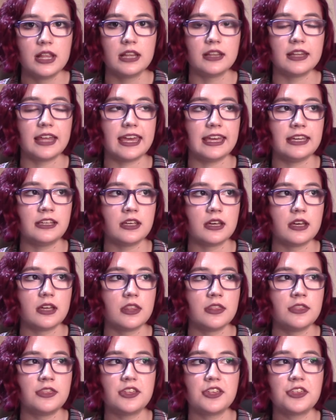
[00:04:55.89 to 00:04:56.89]
Like
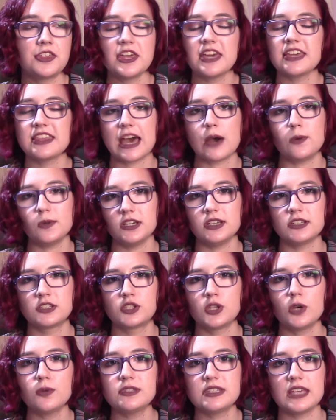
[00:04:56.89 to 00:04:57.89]
the thing that we
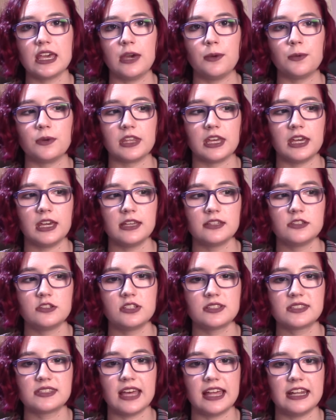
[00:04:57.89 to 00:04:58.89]
associate with it is
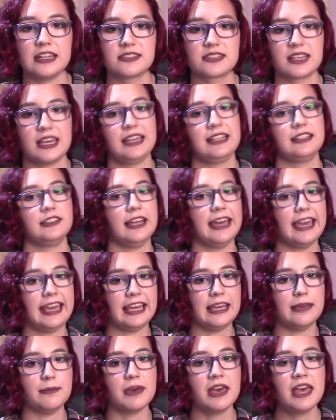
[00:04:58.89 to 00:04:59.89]
just that it's like
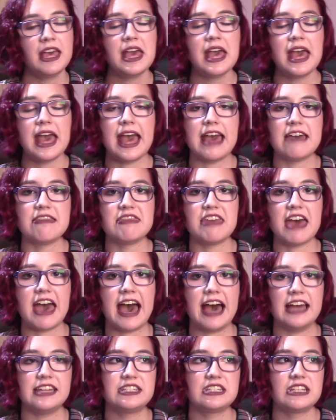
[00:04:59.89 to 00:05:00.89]
lame and
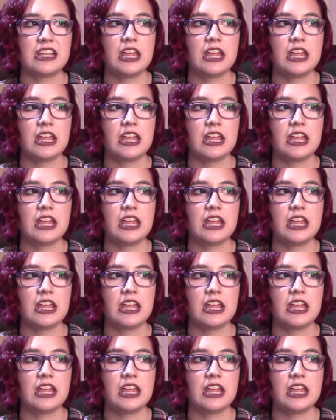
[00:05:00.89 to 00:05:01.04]
that